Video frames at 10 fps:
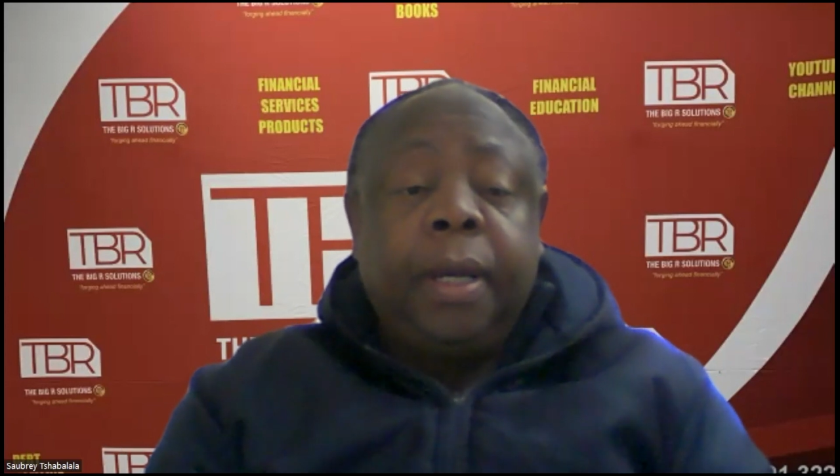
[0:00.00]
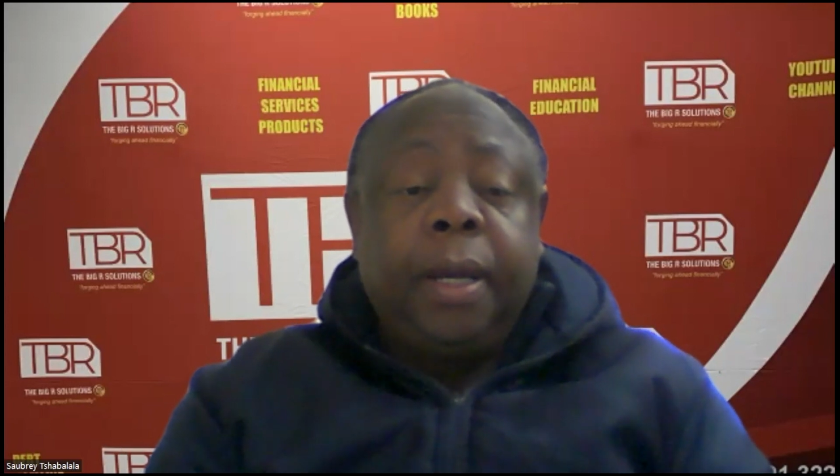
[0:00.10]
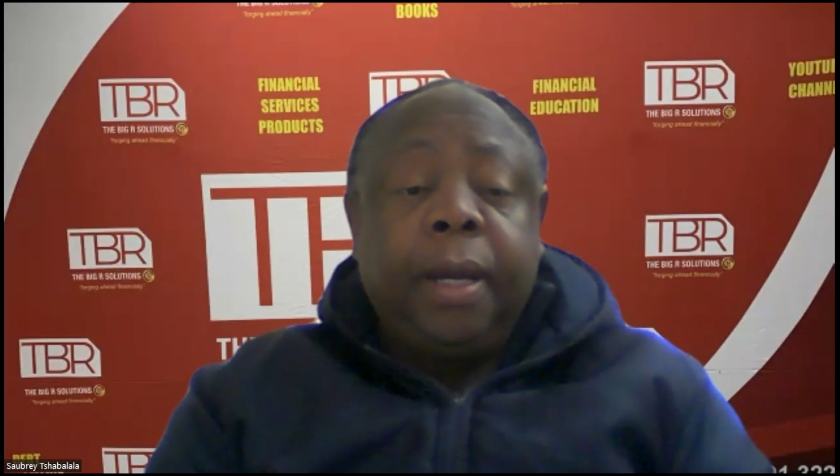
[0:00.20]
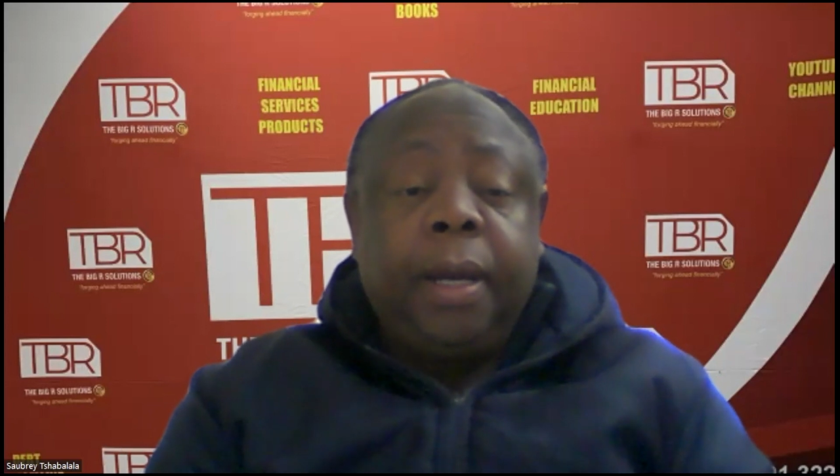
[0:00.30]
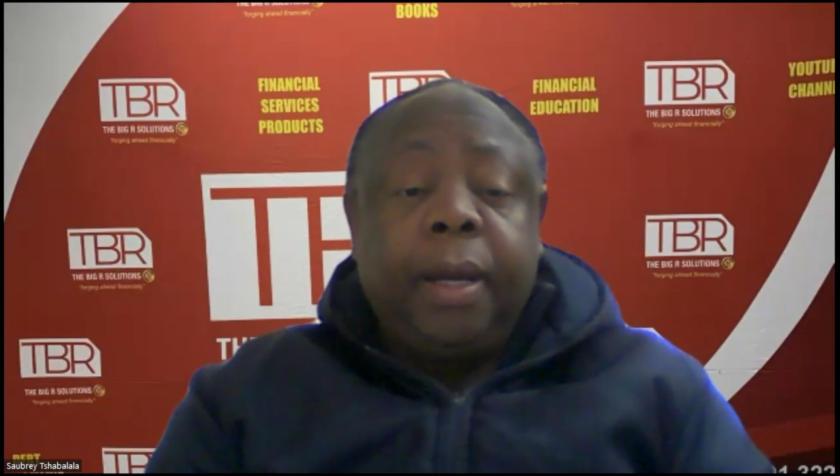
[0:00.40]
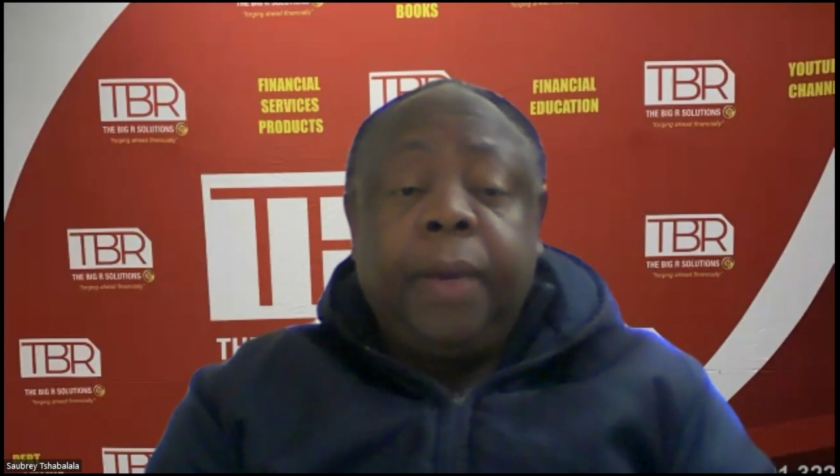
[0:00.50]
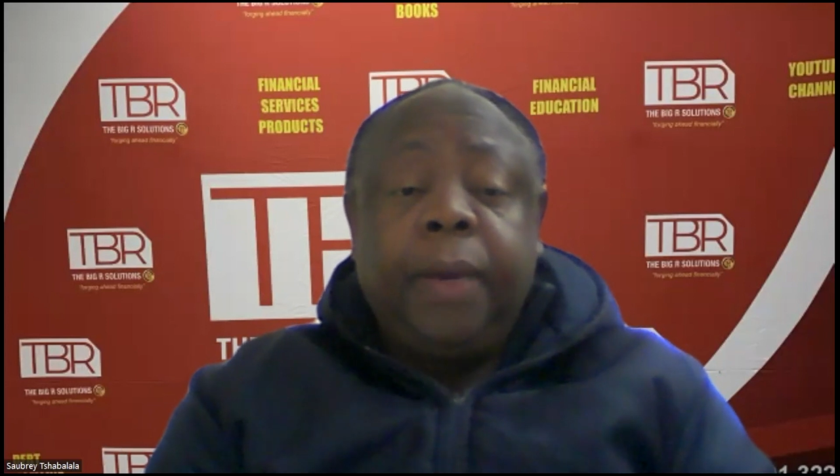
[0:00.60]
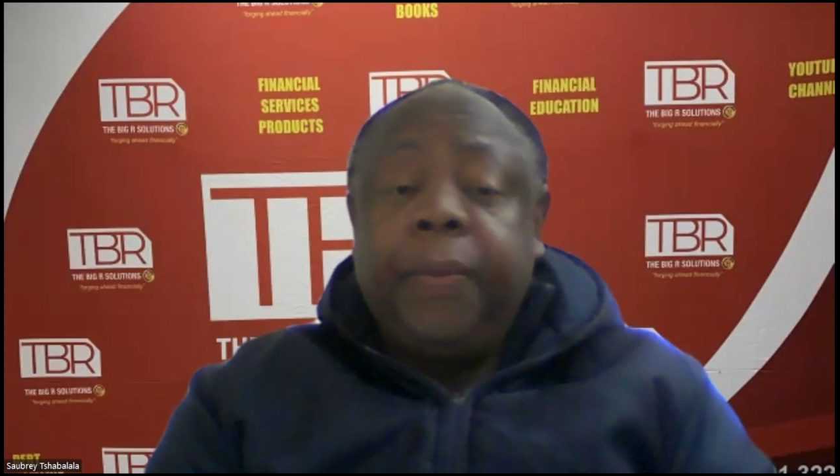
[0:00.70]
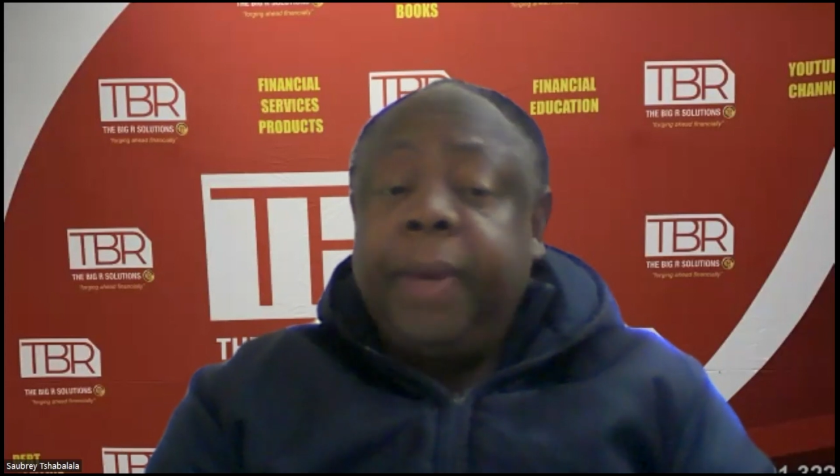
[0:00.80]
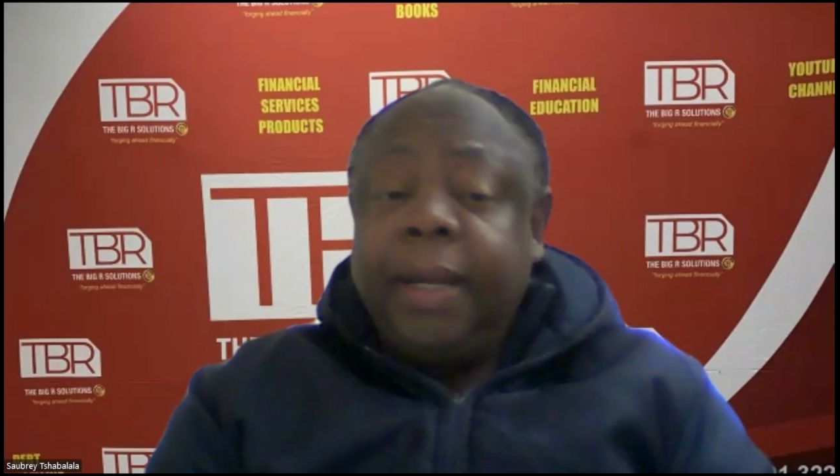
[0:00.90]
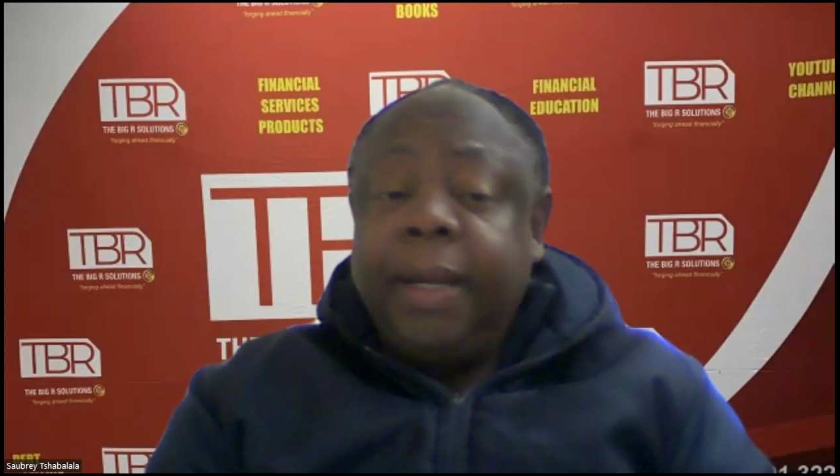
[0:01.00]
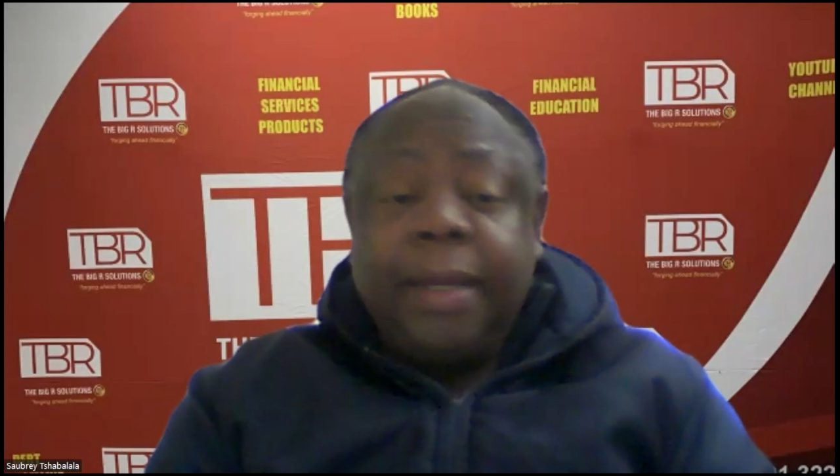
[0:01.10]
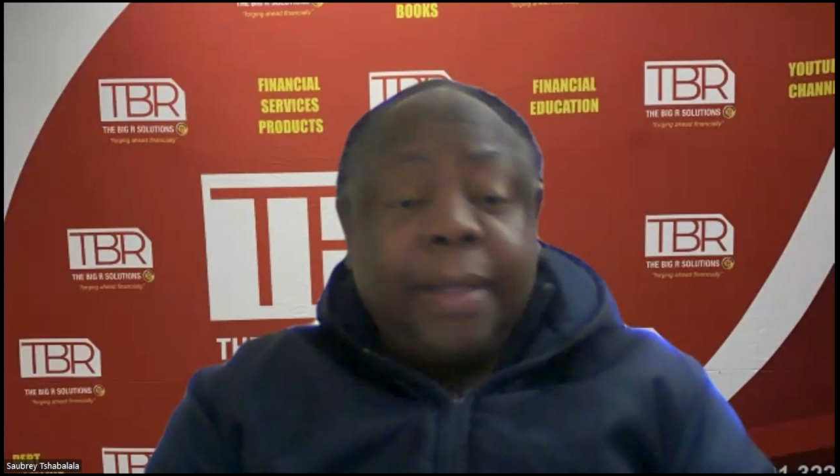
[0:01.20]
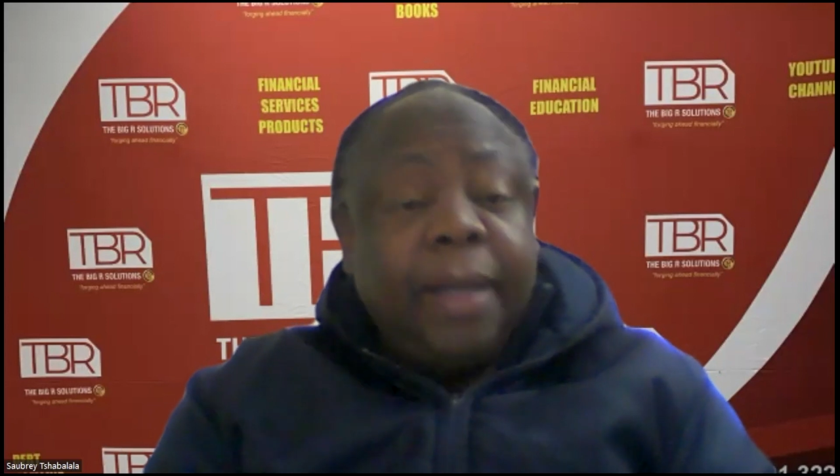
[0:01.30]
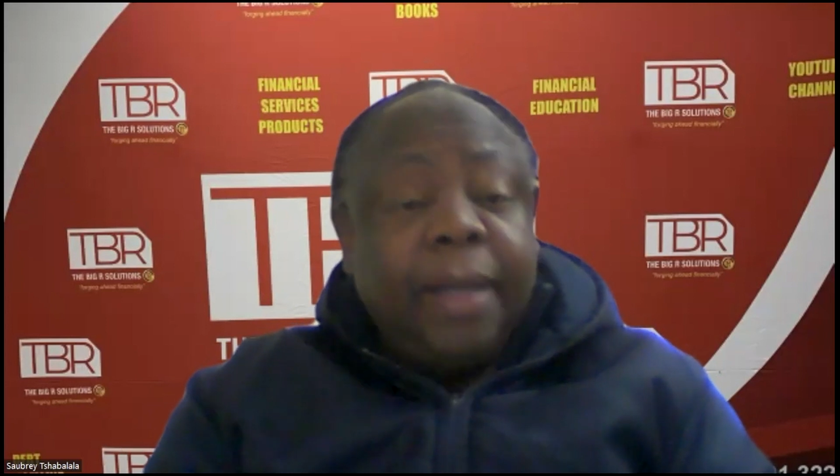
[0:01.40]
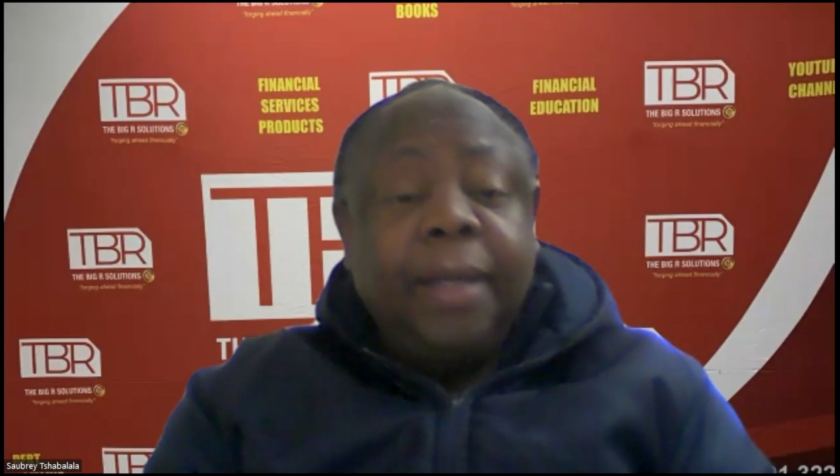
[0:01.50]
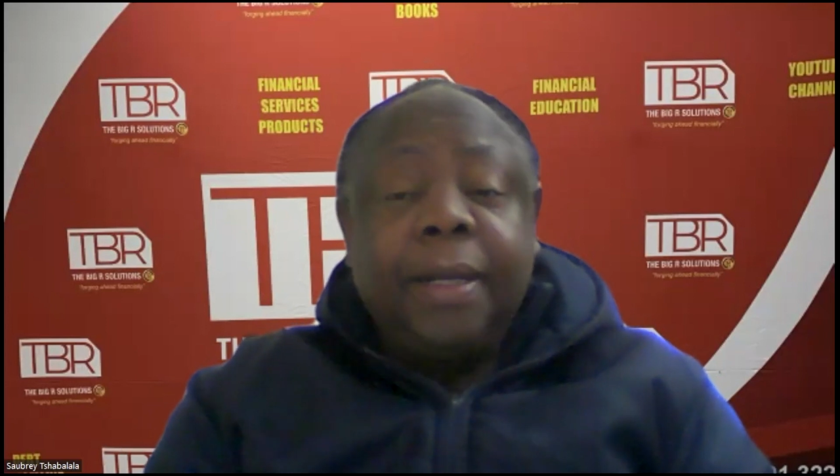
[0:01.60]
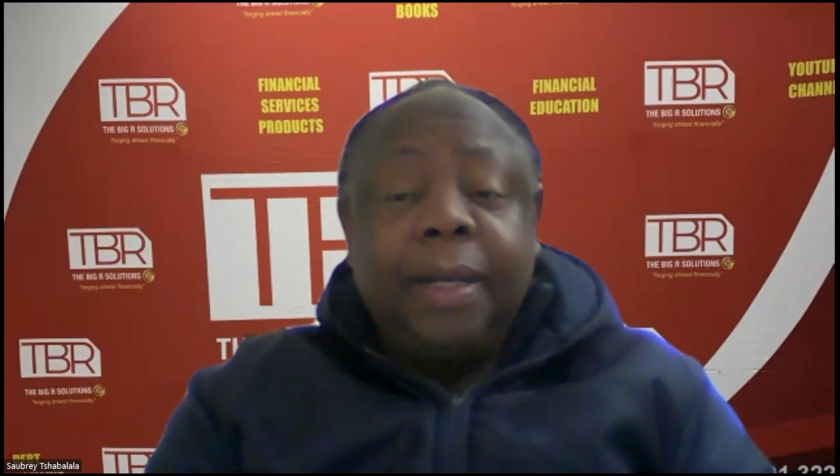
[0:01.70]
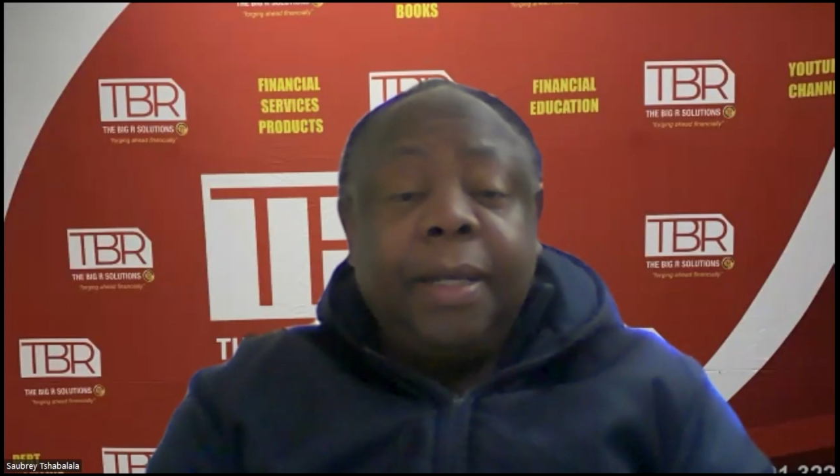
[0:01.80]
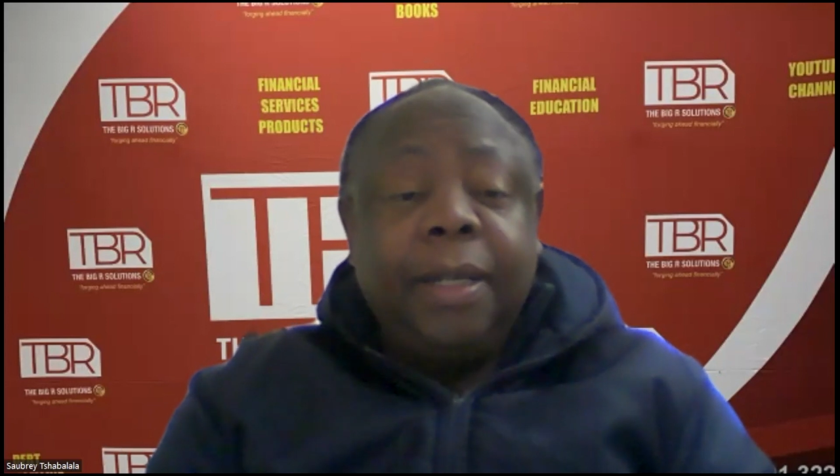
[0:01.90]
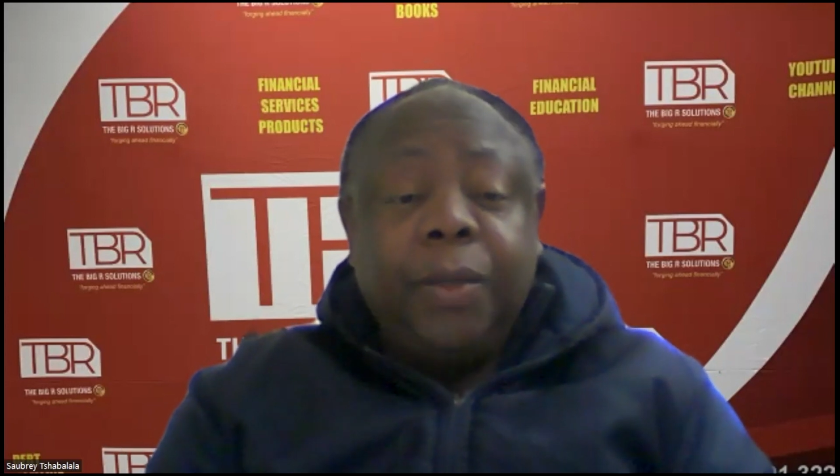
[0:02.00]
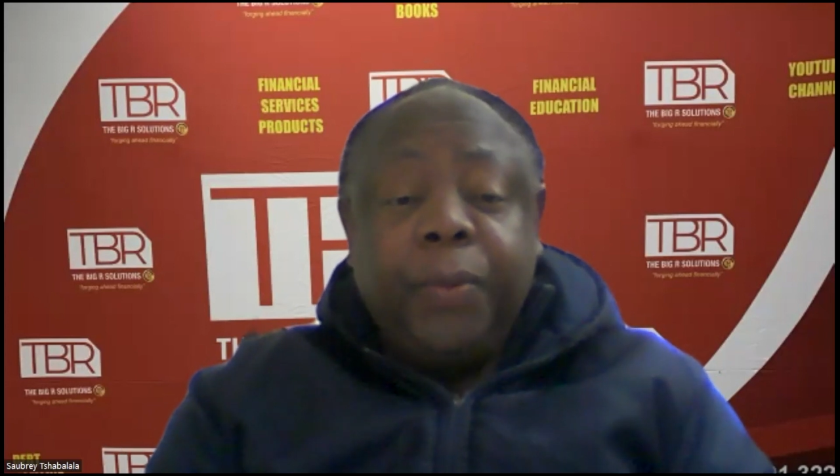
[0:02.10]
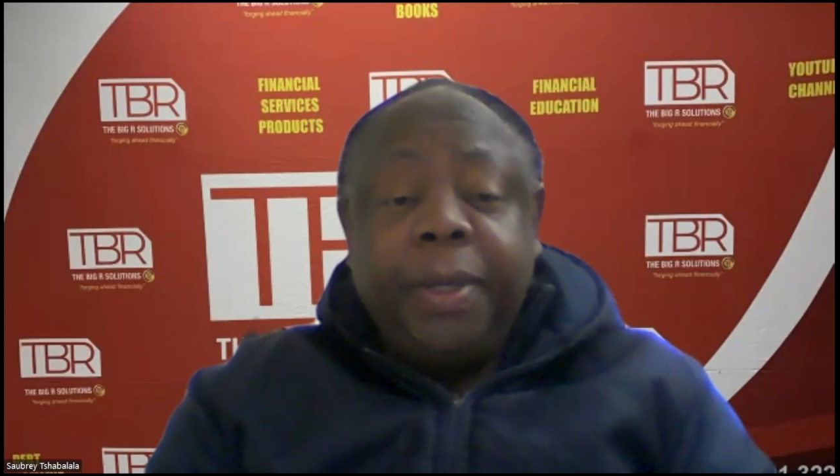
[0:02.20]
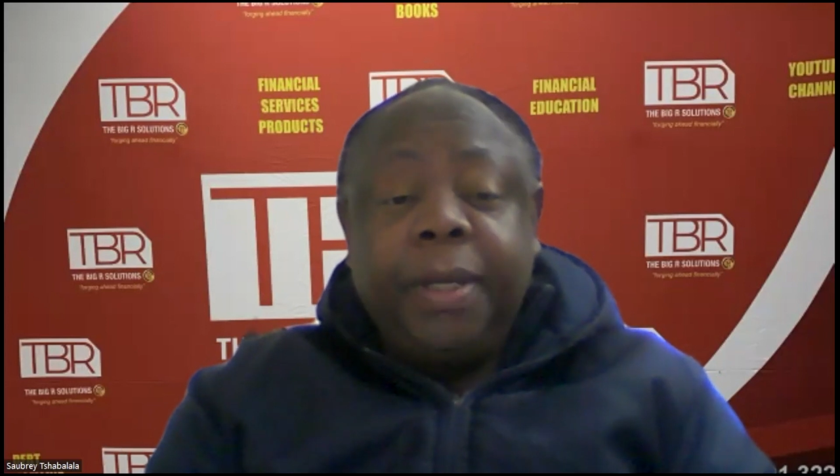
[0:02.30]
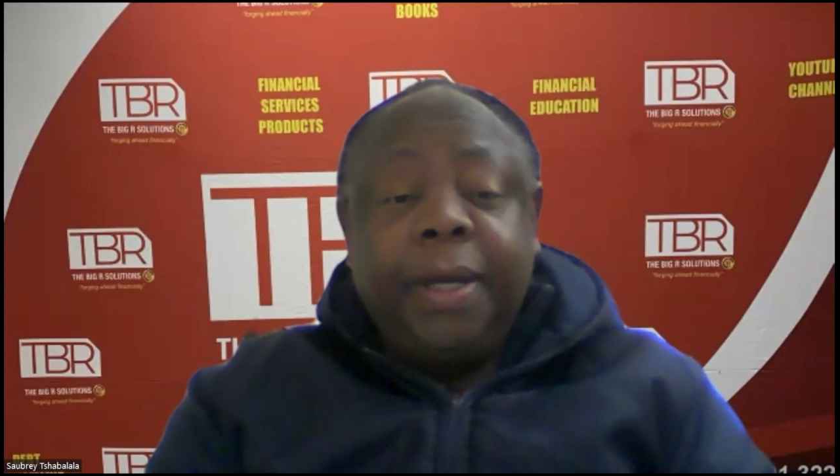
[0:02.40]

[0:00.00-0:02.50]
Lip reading: We are really in winter.